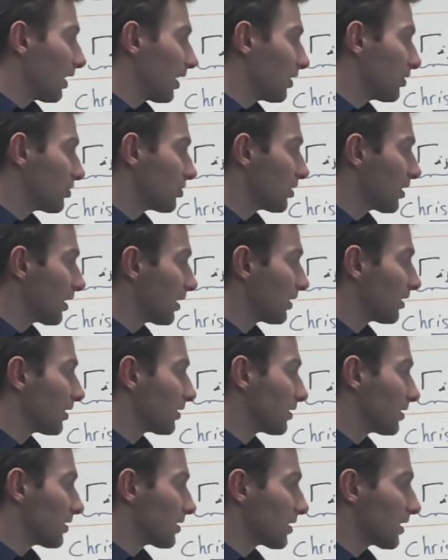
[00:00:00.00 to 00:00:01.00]
ij that
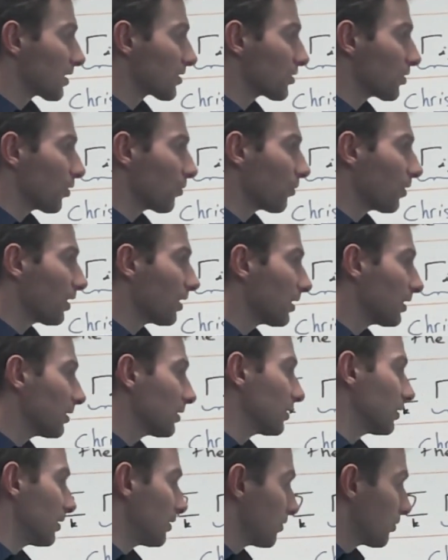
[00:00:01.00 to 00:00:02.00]
is x or y.
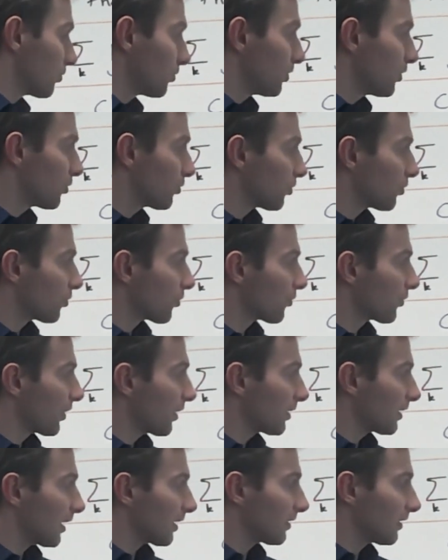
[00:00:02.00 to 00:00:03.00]
You need to
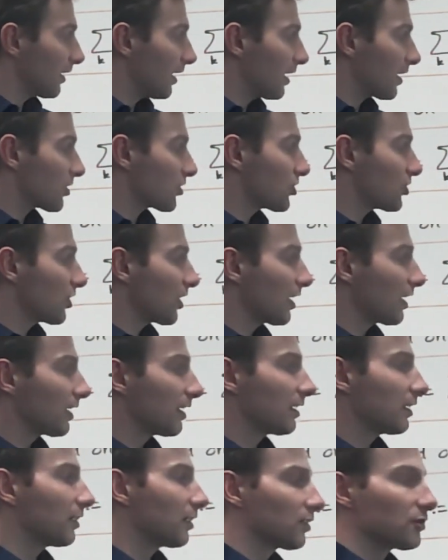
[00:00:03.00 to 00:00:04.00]
understand that xj
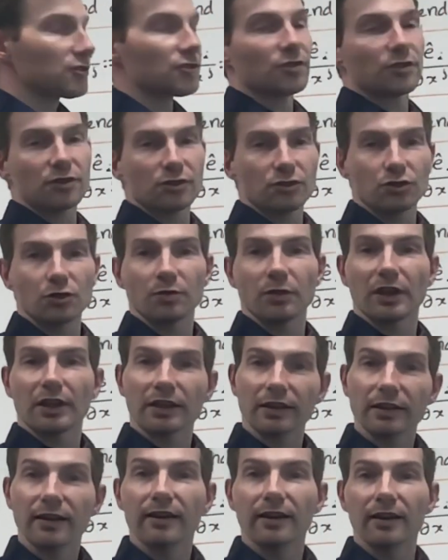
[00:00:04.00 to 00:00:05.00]
here is going to
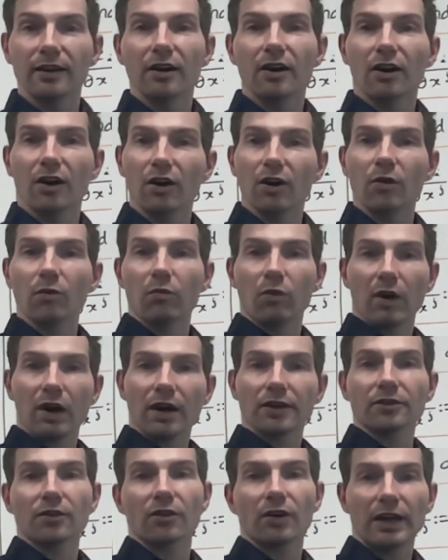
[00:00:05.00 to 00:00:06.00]
be
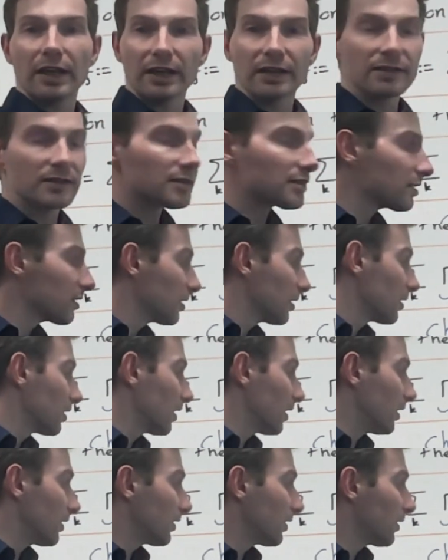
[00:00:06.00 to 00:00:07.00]
y or x,
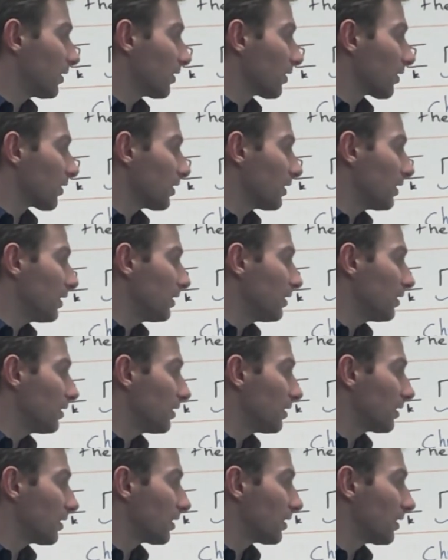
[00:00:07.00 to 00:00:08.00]
and here
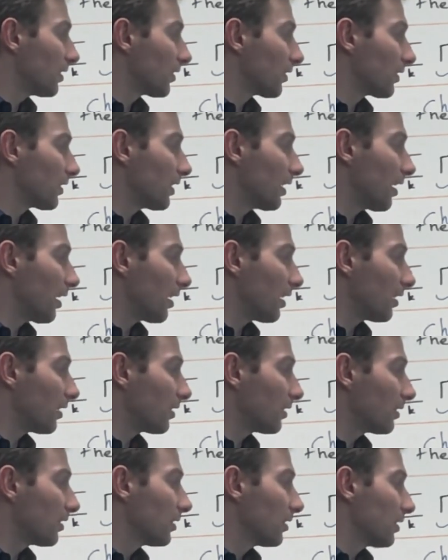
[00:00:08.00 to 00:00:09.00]
the
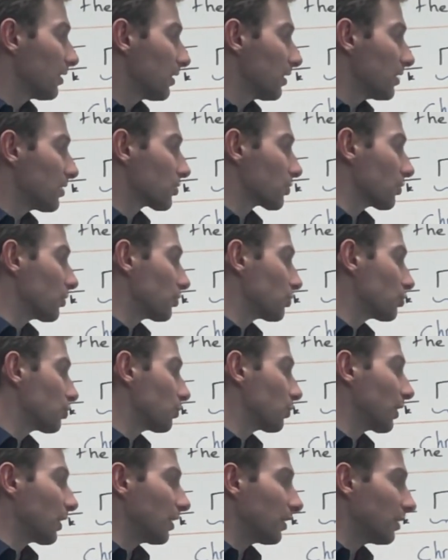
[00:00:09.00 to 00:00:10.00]
I is going to
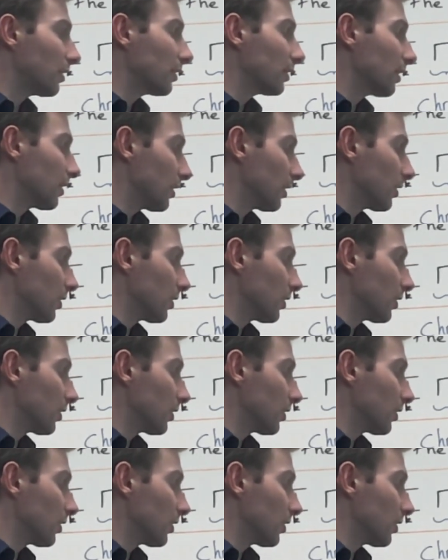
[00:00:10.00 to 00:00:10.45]
be